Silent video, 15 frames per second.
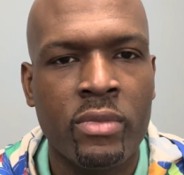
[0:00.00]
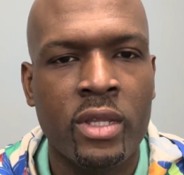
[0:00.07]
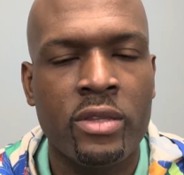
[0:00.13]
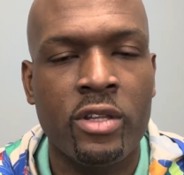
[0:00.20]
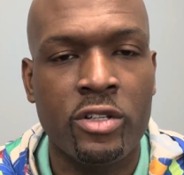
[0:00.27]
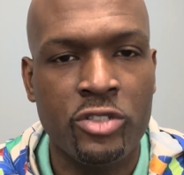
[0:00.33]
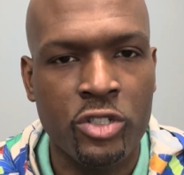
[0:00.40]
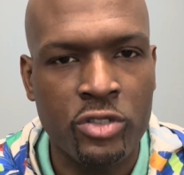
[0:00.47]

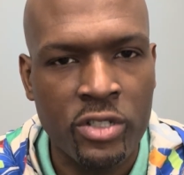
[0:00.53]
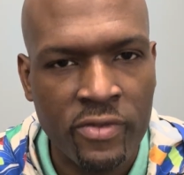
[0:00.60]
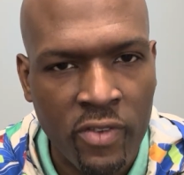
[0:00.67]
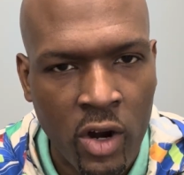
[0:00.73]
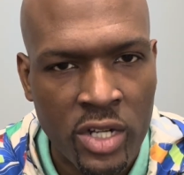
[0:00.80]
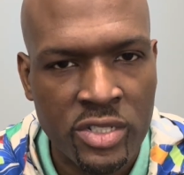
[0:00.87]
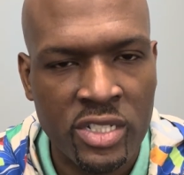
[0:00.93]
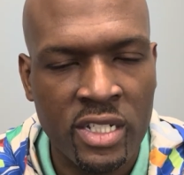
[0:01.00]
their junior
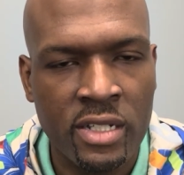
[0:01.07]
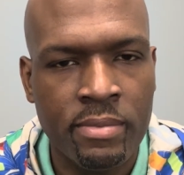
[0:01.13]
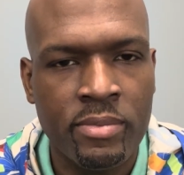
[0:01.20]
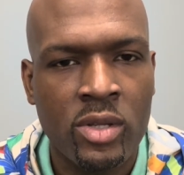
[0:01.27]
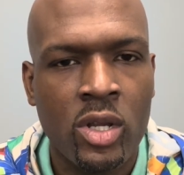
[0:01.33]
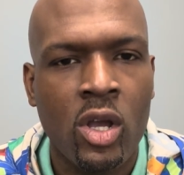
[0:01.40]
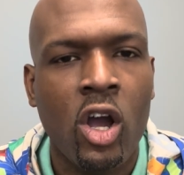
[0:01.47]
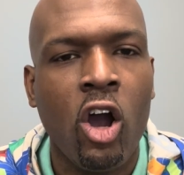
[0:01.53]
varsity,
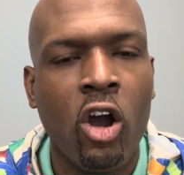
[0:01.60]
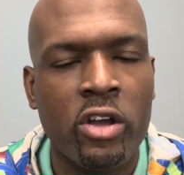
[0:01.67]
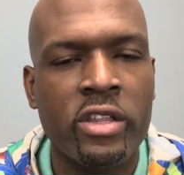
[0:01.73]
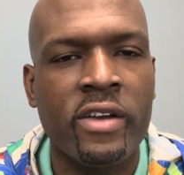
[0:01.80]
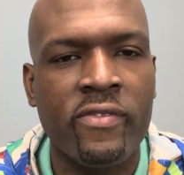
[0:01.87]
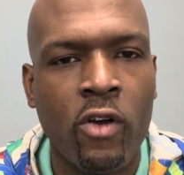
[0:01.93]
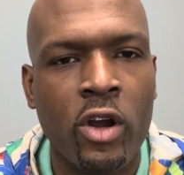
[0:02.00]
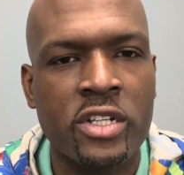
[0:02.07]
or
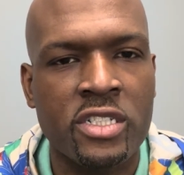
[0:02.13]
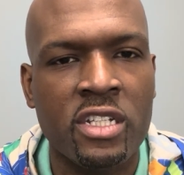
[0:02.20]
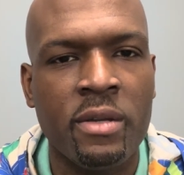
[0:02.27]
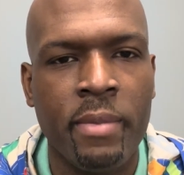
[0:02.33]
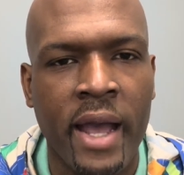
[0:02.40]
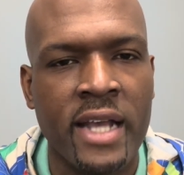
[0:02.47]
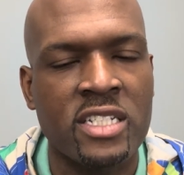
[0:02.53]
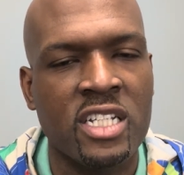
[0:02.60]
their varsity
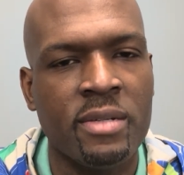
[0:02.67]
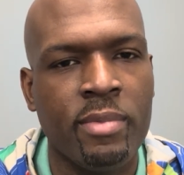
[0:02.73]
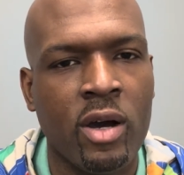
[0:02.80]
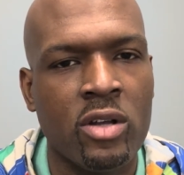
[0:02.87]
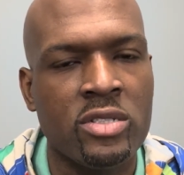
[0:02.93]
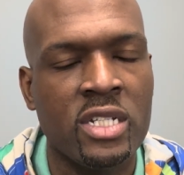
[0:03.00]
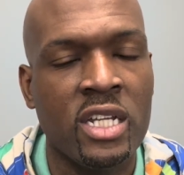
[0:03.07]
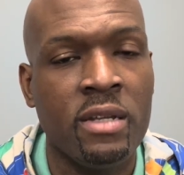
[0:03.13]

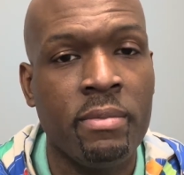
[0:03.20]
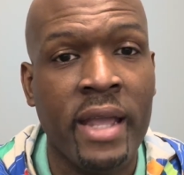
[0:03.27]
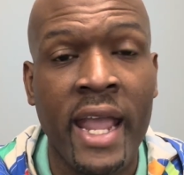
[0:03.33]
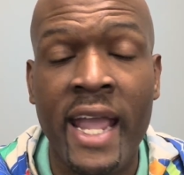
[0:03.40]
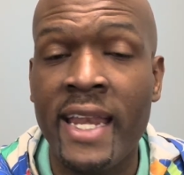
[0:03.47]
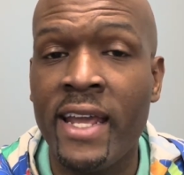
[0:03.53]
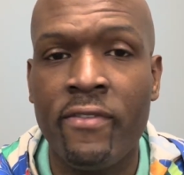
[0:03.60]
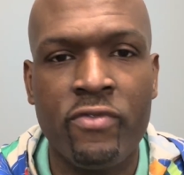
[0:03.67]
basketball team.
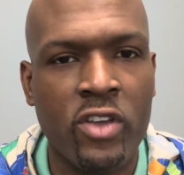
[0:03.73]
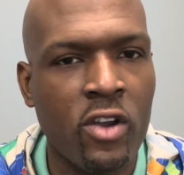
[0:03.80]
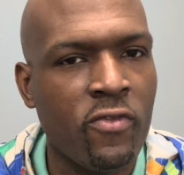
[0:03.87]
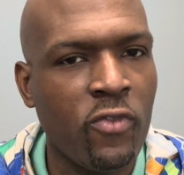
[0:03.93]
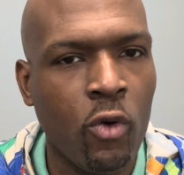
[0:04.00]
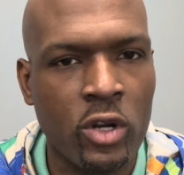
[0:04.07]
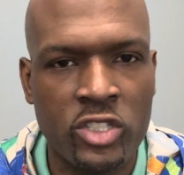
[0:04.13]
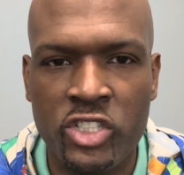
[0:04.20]
And if they're
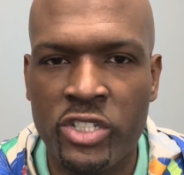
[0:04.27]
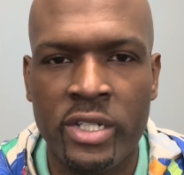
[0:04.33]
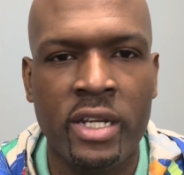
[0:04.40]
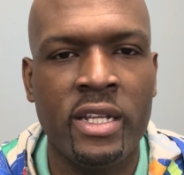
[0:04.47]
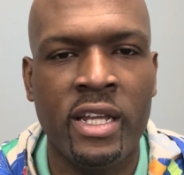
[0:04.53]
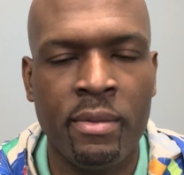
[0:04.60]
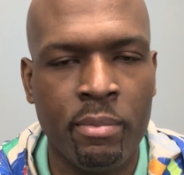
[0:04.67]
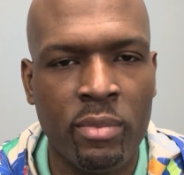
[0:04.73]

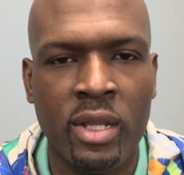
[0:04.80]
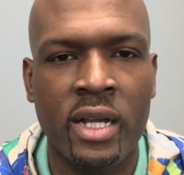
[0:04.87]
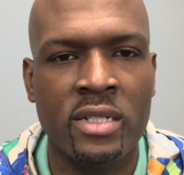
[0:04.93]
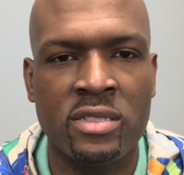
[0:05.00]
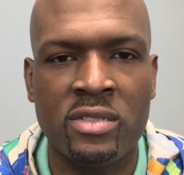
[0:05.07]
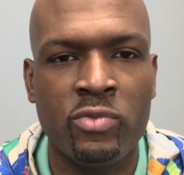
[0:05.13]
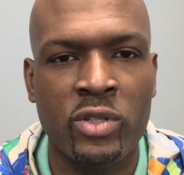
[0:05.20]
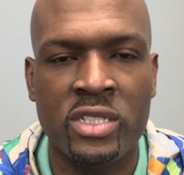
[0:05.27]
fortunate and
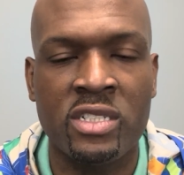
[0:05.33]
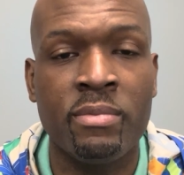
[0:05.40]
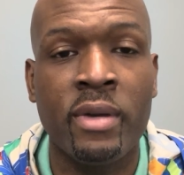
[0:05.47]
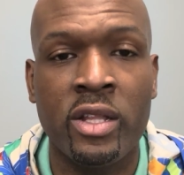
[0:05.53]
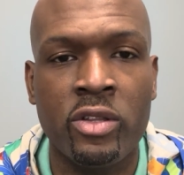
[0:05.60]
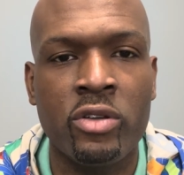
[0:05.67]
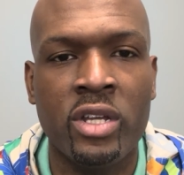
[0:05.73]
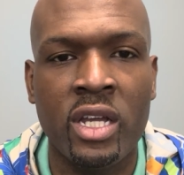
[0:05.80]
blessed with some
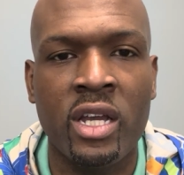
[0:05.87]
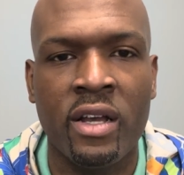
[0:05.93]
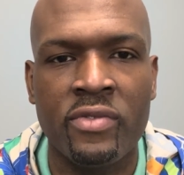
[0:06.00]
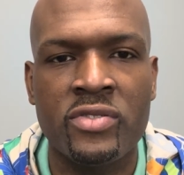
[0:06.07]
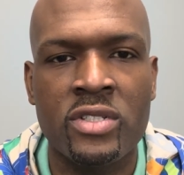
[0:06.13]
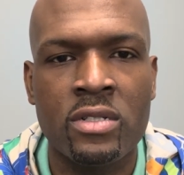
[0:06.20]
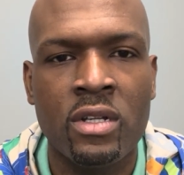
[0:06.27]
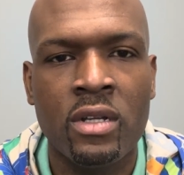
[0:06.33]
other
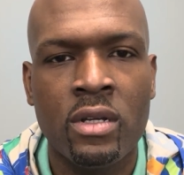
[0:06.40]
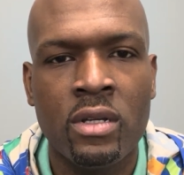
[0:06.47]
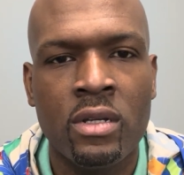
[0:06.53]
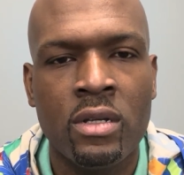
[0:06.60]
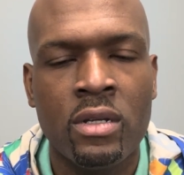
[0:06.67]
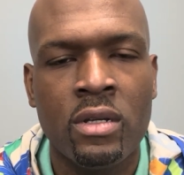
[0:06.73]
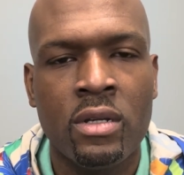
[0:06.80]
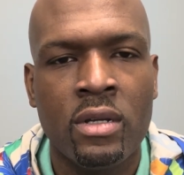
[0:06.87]
gifts,
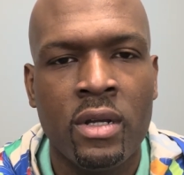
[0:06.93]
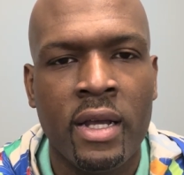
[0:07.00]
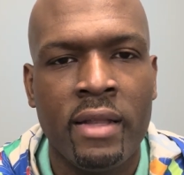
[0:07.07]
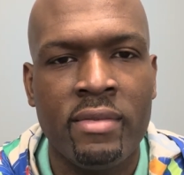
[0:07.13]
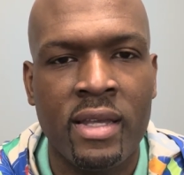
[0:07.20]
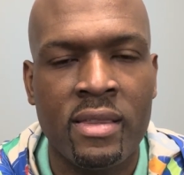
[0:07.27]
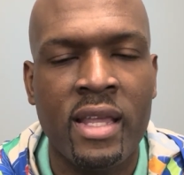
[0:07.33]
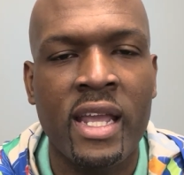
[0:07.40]

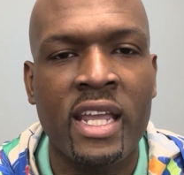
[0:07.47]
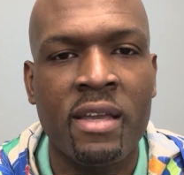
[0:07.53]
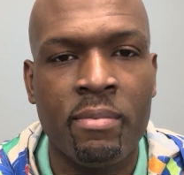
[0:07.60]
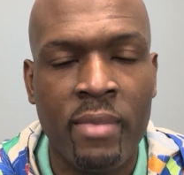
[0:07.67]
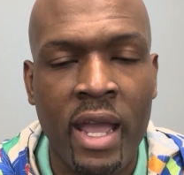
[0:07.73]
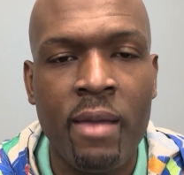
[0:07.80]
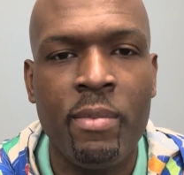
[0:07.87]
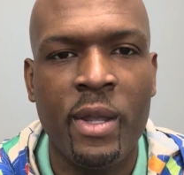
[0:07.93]
that they can
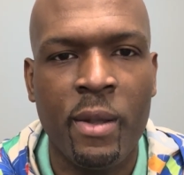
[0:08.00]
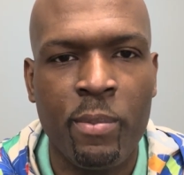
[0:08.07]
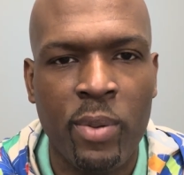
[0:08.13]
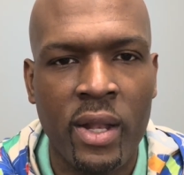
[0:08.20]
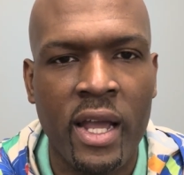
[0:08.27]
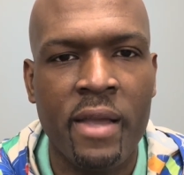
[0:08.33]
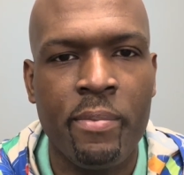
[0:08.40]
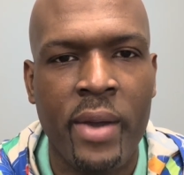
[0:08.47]
maybe
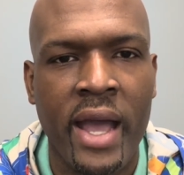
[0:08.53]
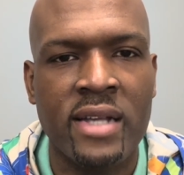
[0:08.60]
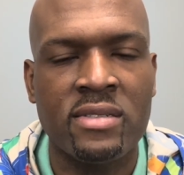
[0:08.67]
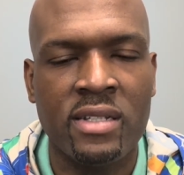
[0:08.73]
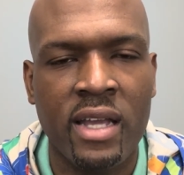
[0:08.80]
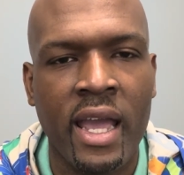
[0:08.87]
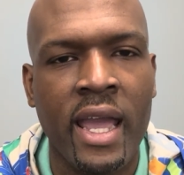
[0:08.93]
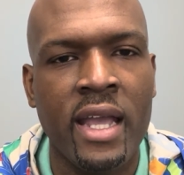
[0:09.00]
play past
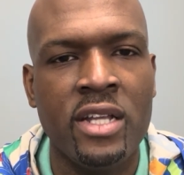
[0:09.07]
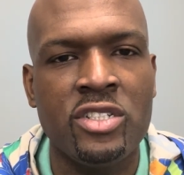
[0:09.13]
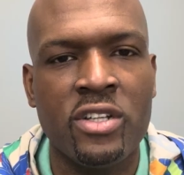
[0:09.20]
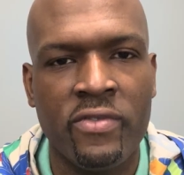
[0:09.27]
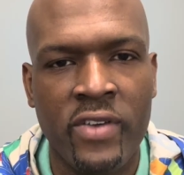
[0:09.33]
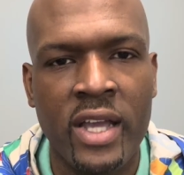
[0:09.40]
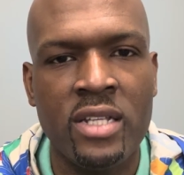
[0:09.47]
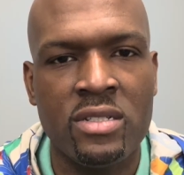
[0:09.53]
the age
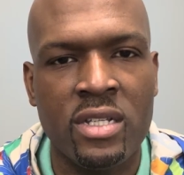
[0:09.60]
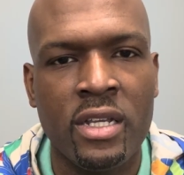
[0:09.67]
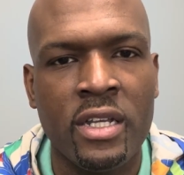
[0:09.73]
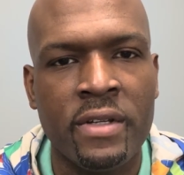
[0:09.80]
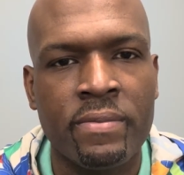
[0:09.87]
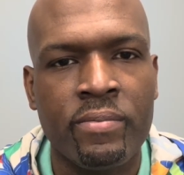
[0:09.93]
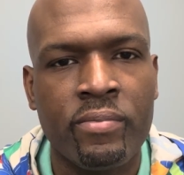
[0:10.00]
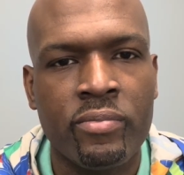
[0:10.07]
of
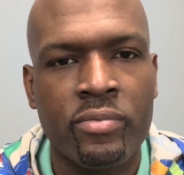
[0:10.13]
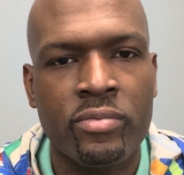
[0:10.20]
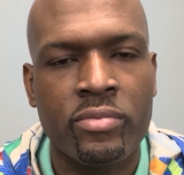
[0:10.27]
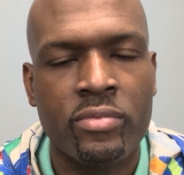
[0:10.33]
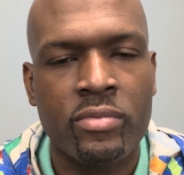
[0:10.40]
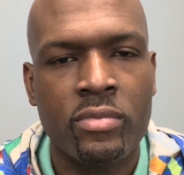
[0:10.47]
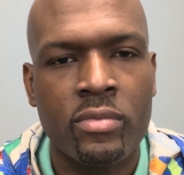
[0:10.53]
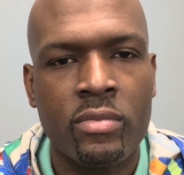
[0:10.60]
18.
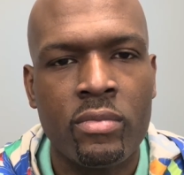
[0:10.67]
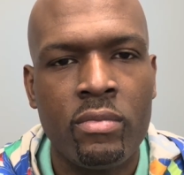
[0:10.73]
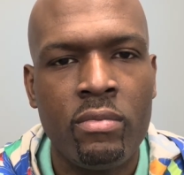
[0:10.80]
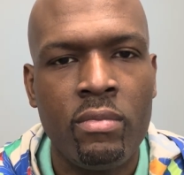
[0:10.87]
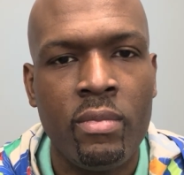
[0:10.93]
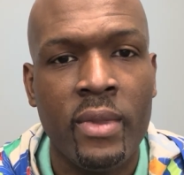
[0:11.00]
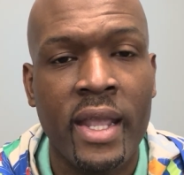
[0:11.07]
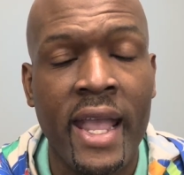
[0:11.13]

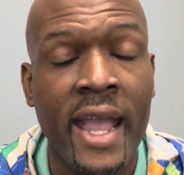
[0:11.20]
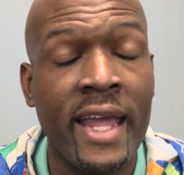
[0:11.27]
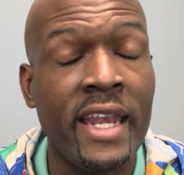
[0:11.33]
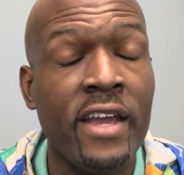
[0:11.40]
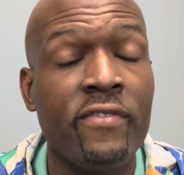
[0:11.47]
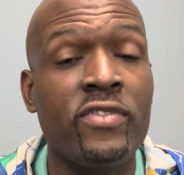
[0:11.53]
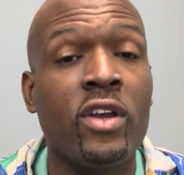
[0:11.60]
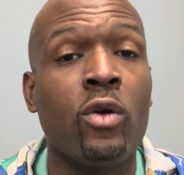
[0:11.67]
And
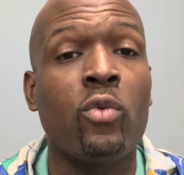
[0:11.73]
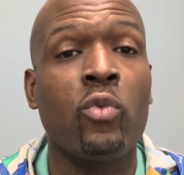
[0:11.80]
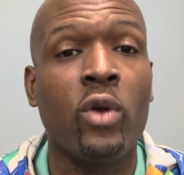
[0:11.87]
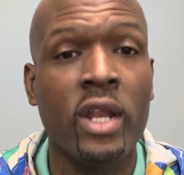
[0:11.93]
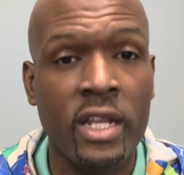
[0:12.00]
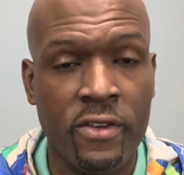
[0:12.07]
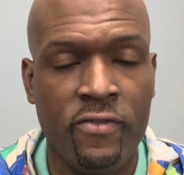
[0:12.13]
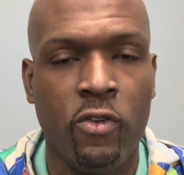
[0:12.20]
if they're
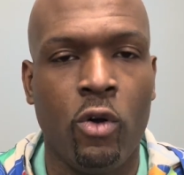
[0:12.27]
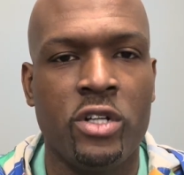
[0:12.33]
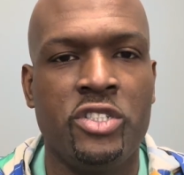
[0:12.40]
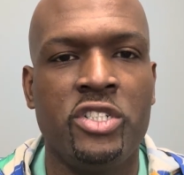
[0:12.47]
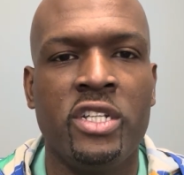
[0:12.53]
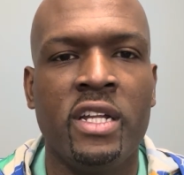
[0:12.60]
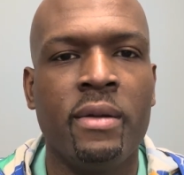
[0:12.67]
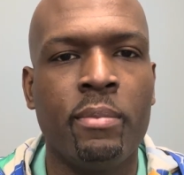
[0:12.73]
really
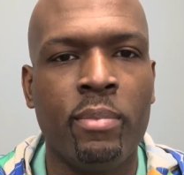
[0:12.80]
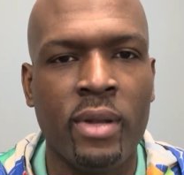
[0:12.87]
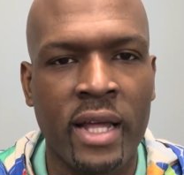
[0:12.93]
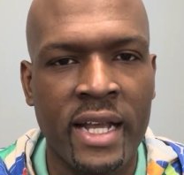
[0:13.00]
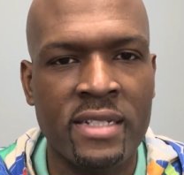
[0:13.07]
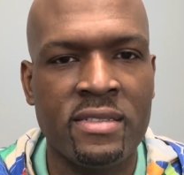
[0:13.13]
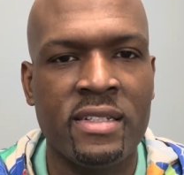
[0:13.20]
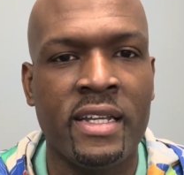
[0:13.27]
fortunate,
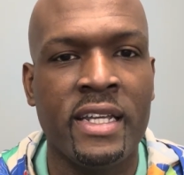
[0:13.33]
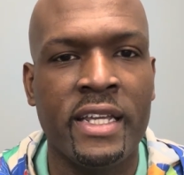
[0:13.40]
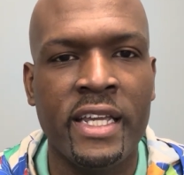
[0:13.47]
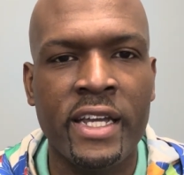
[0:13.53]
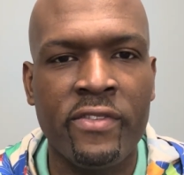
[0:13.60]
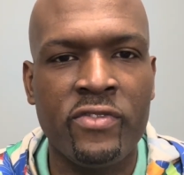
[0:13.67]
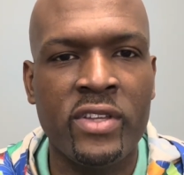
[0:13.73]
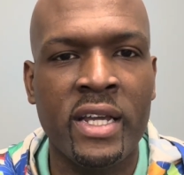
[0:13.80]
blessed, and
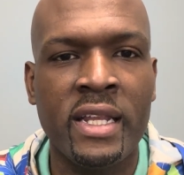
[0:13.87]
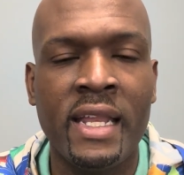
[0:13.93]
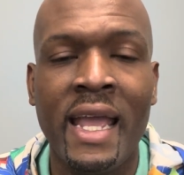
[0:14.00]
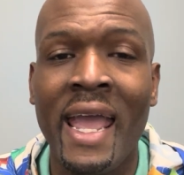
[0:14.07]
gifted,